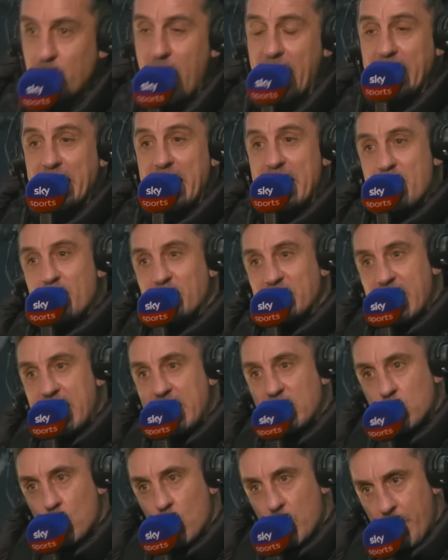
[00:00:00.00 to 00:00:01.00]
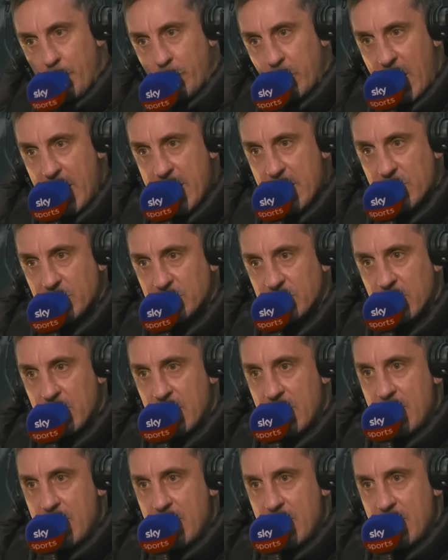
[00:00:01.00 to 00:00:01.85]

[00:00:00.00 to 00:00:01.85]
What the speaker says: but I can hear him saying to other players,